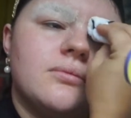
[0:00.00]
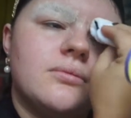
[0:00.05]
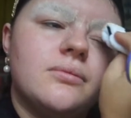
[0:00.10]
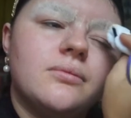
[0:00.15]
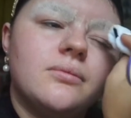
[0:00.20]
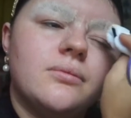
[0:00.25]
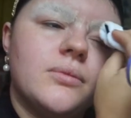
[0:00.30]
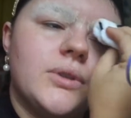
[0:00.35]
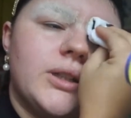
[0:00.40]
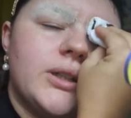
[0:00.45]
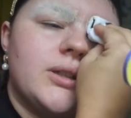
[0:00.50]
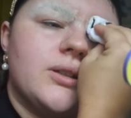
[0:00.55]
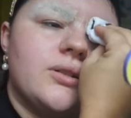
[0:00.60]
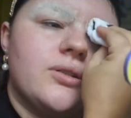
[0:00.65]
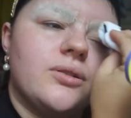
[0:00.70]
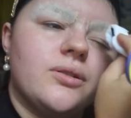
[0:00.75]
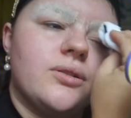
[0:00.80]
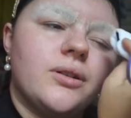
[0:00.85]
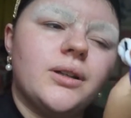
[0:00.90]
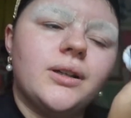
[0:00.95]
we can
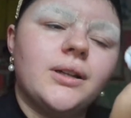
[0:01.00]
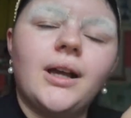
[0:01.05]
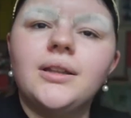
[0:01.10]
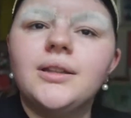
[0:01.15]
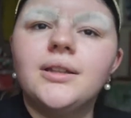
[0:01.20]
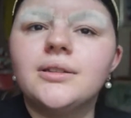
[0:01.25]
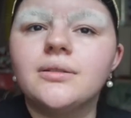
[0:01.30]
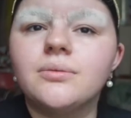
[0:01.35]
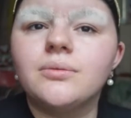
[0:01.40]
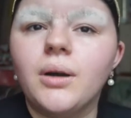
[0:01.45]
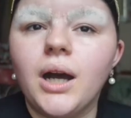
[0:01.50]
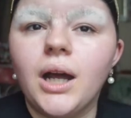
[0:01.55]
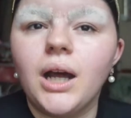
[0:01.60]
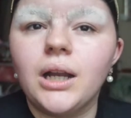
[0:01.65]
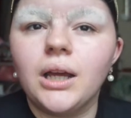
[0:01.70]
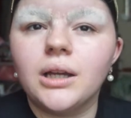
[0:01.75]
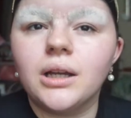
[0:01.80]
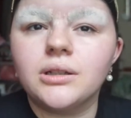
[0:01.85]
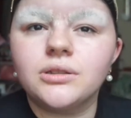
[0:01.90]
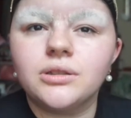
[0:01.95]
try. And this is why I
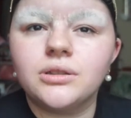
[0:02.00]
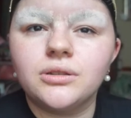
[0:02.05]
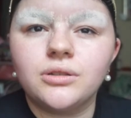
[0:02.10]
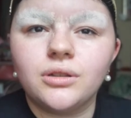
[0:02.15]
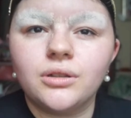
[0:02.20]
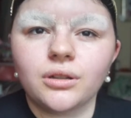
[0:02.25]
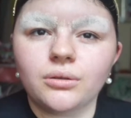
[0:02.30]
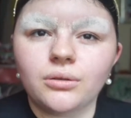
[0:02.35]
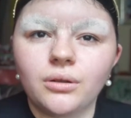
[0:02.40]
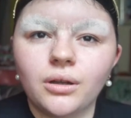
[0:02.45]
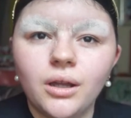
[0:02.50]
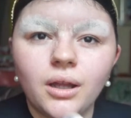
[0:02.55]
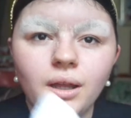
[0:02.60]
like to do